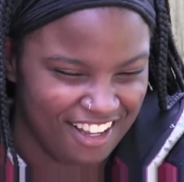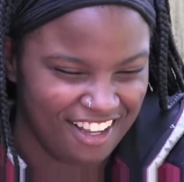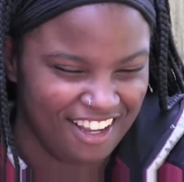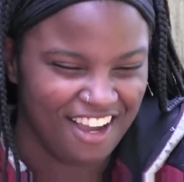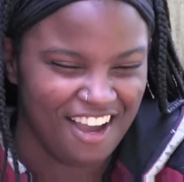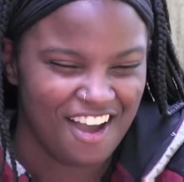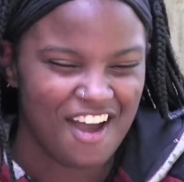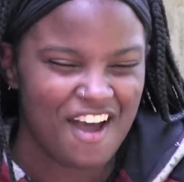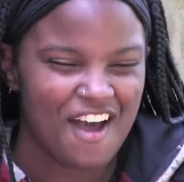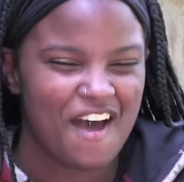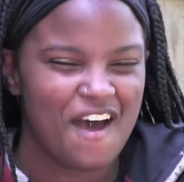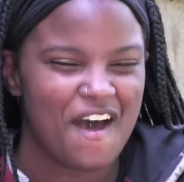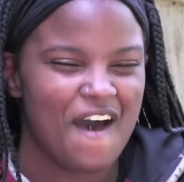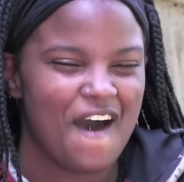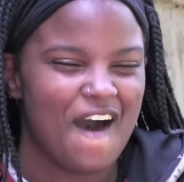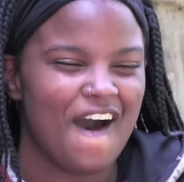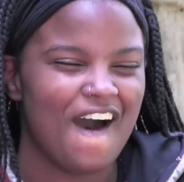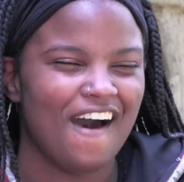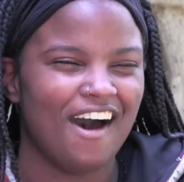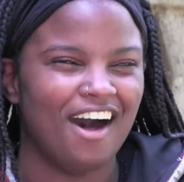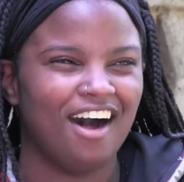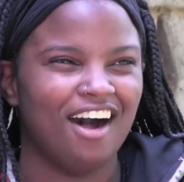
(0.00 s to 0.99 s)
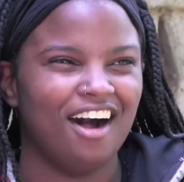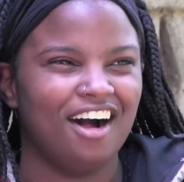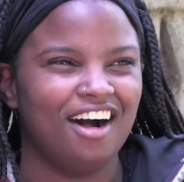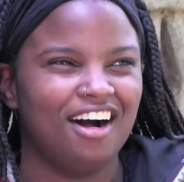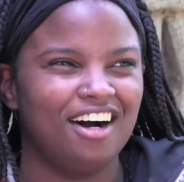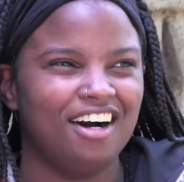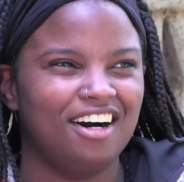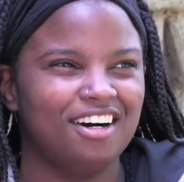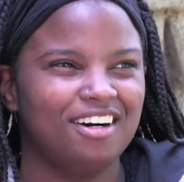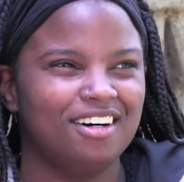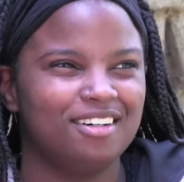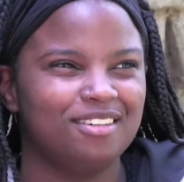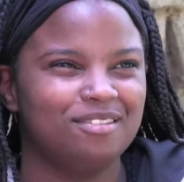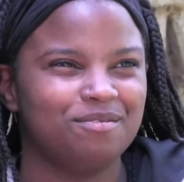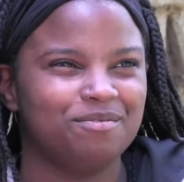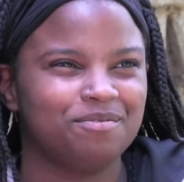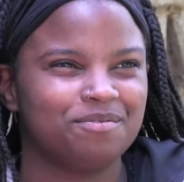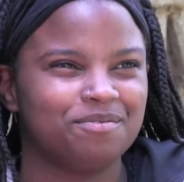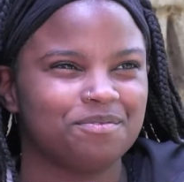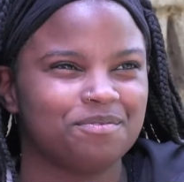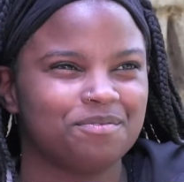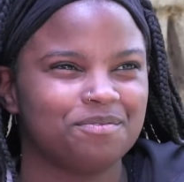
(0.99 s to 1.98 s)

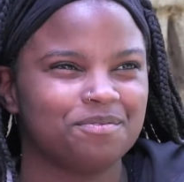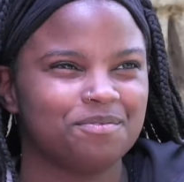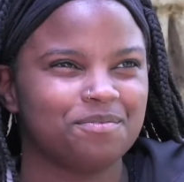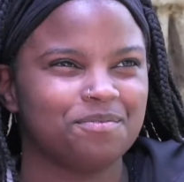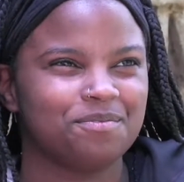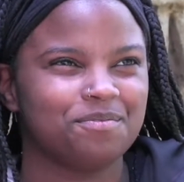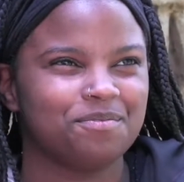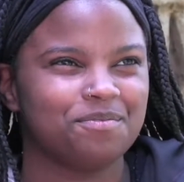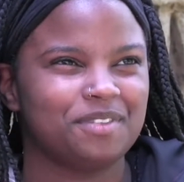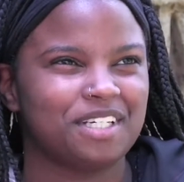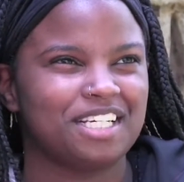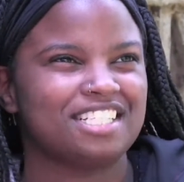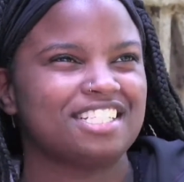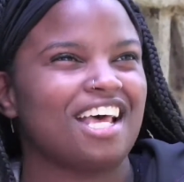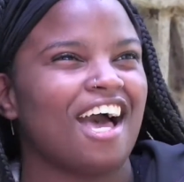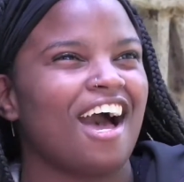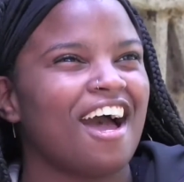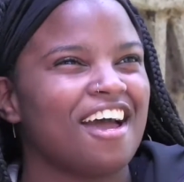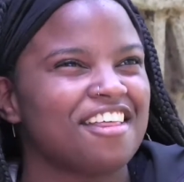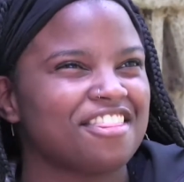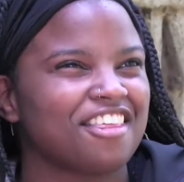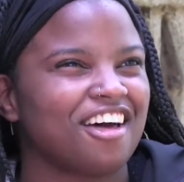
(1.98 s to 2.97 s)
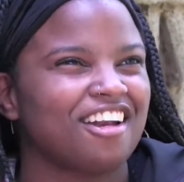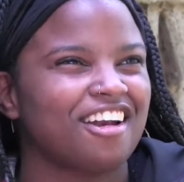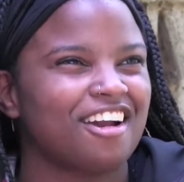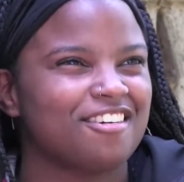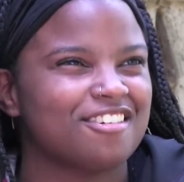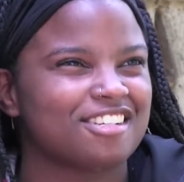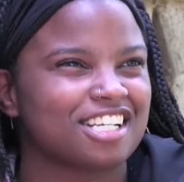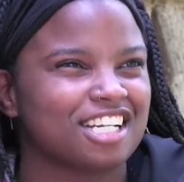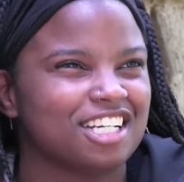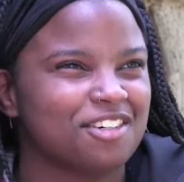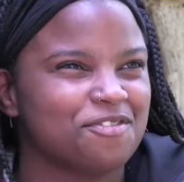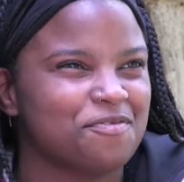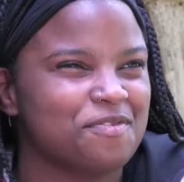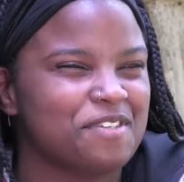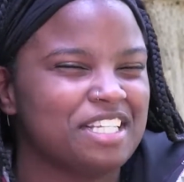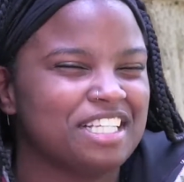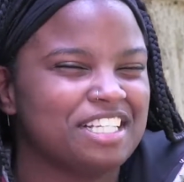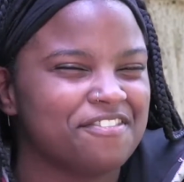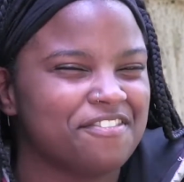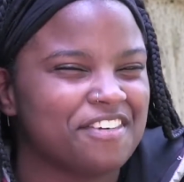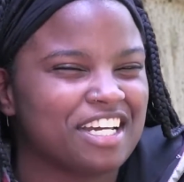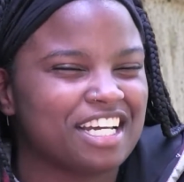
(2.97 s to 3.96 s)
because I thought I was gonna
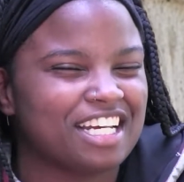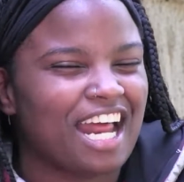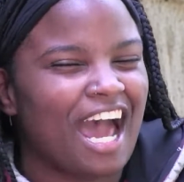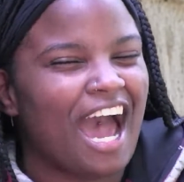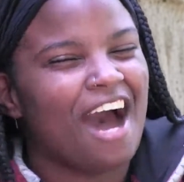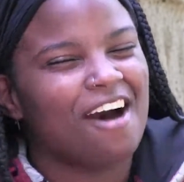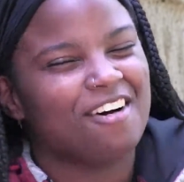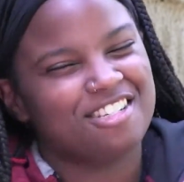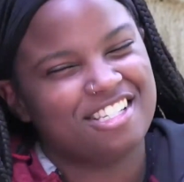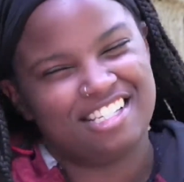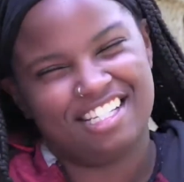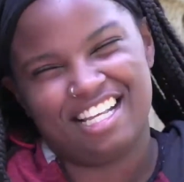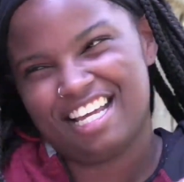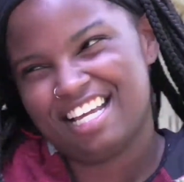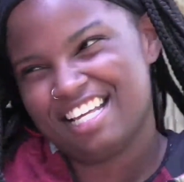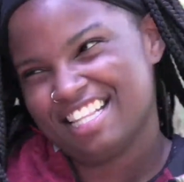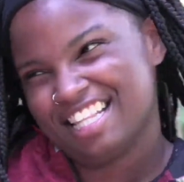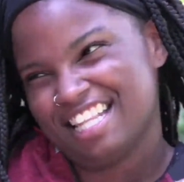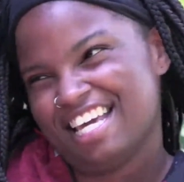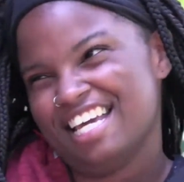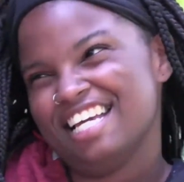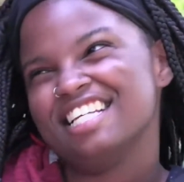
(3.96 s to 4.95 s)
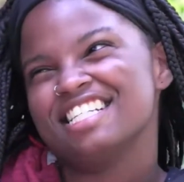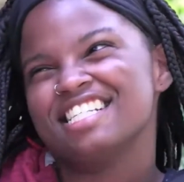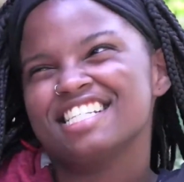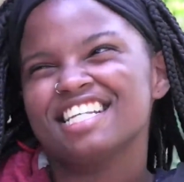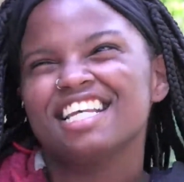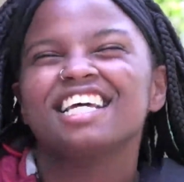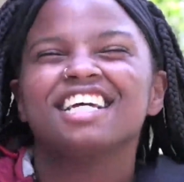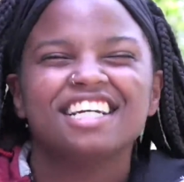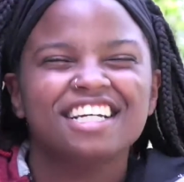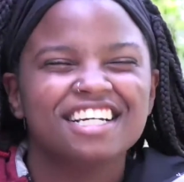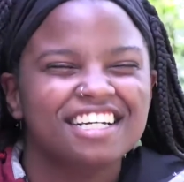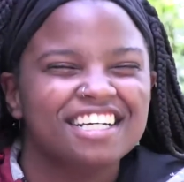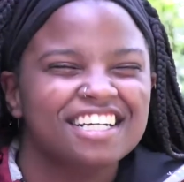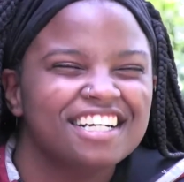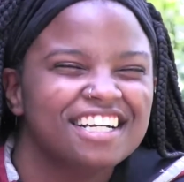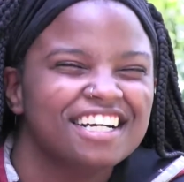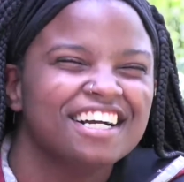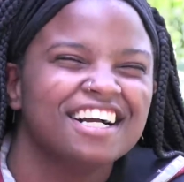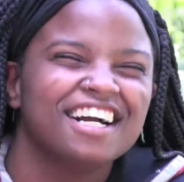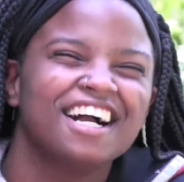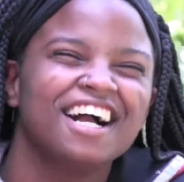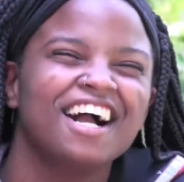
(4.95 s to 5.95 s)
be living in a house like this
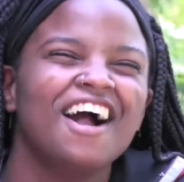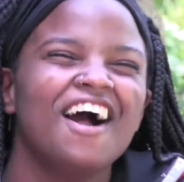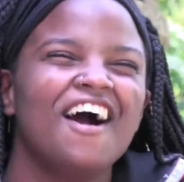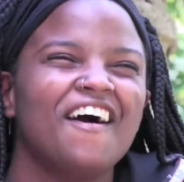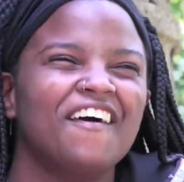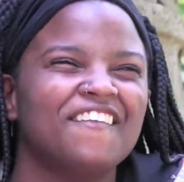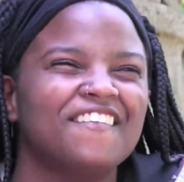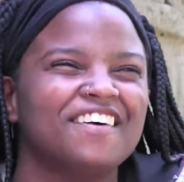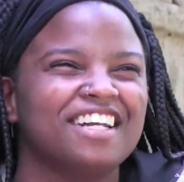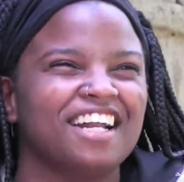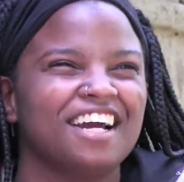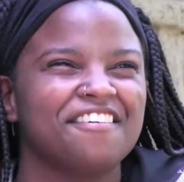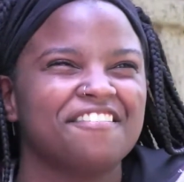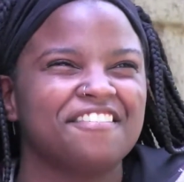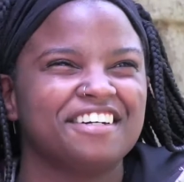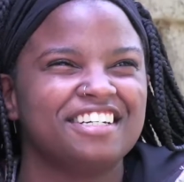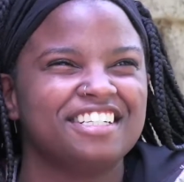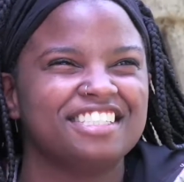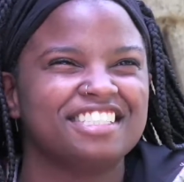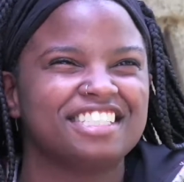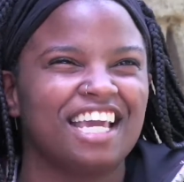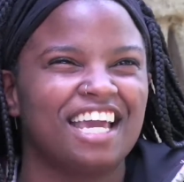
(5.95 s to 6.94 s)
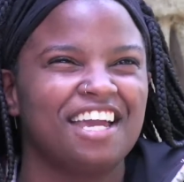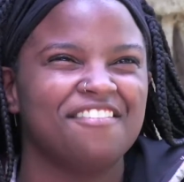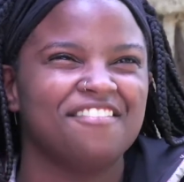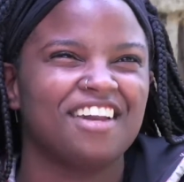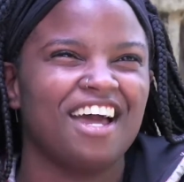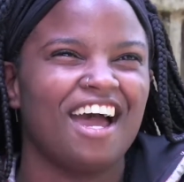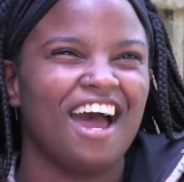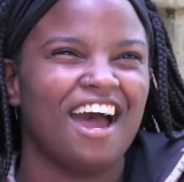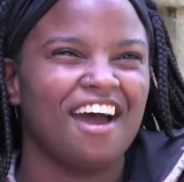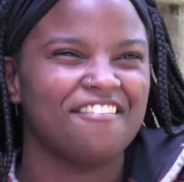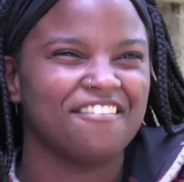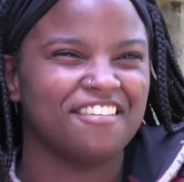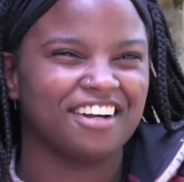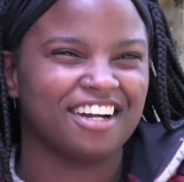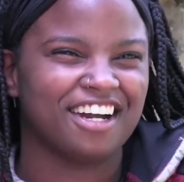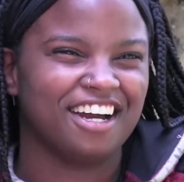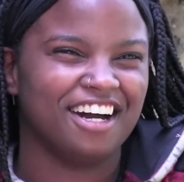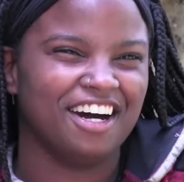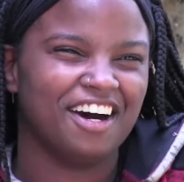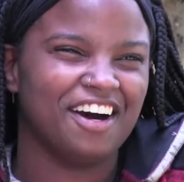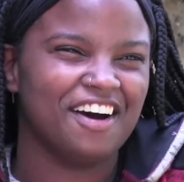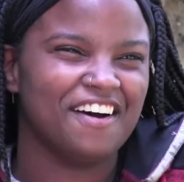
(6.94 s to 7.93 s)
when I first came to
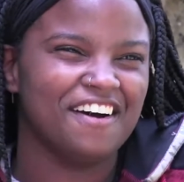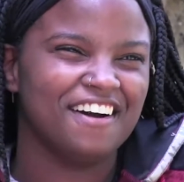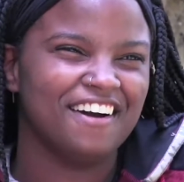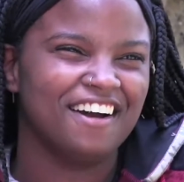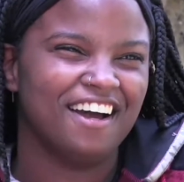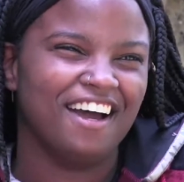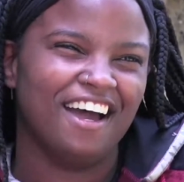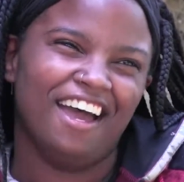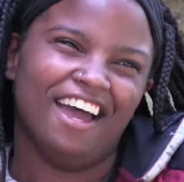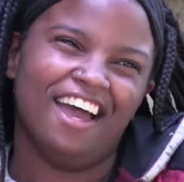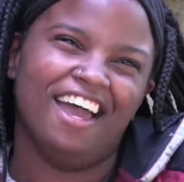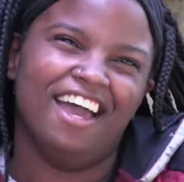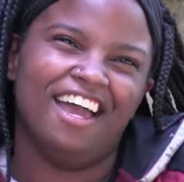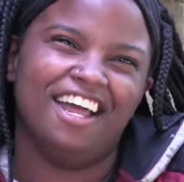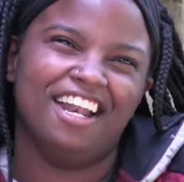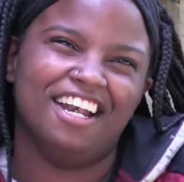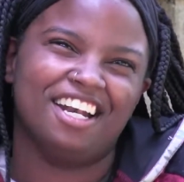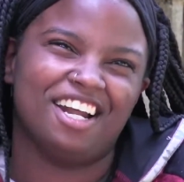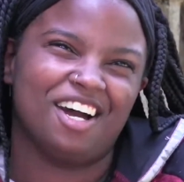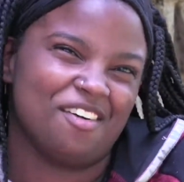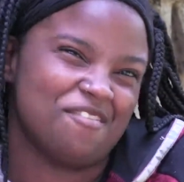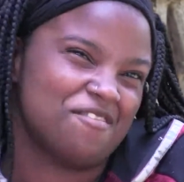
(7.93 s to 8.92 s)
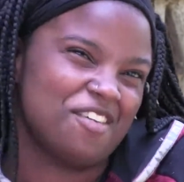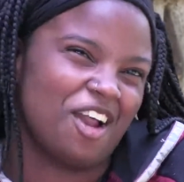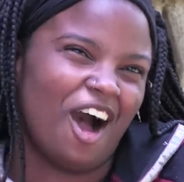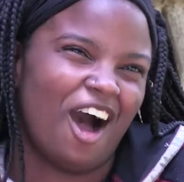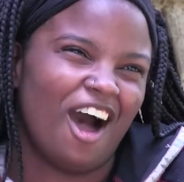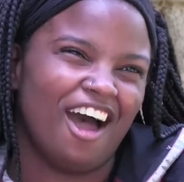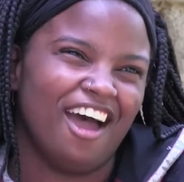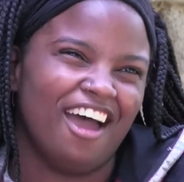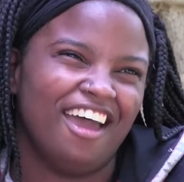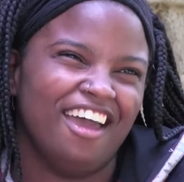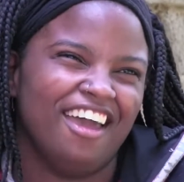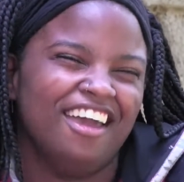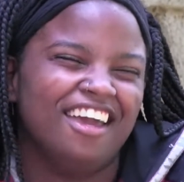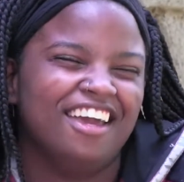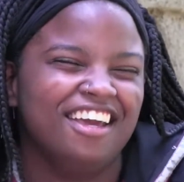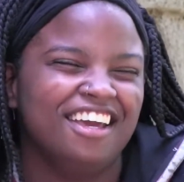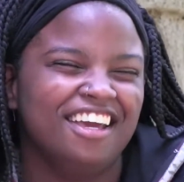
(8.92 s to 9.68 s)
Africa, and I'm not.